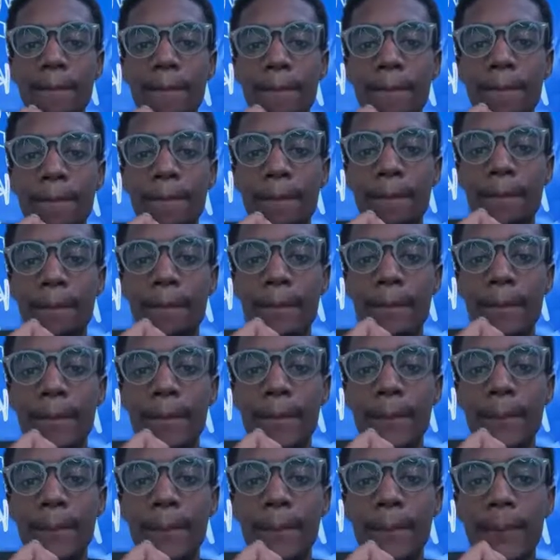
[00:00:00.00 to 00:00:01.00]

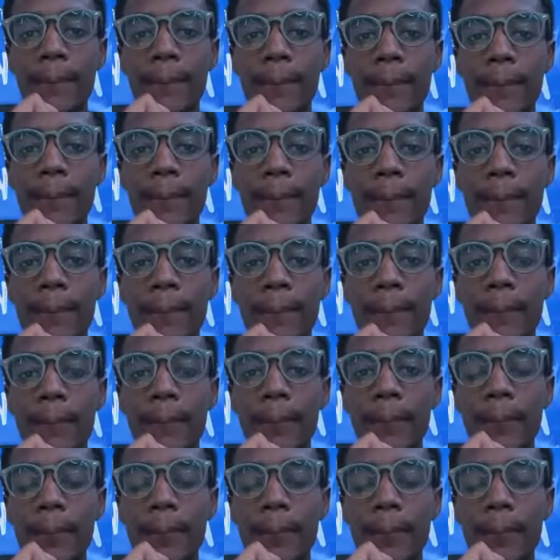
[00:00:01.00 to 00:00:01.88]
Nothing is said.